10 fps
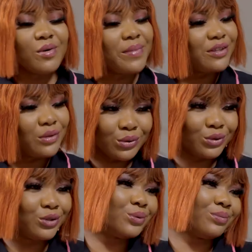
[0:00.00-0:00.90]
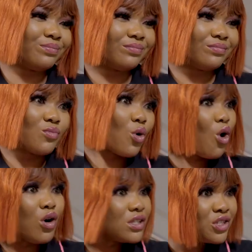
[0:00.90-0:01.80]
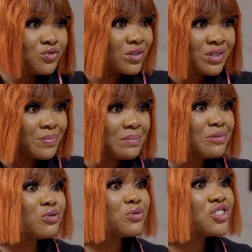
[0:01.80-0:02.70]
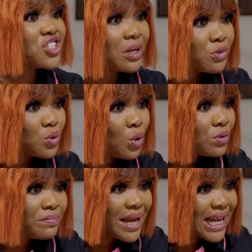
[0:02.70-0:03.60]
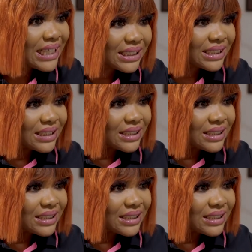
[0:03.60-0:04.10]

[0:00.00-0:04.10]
Mom, I told you, all these runs, babes, use charm to hold men.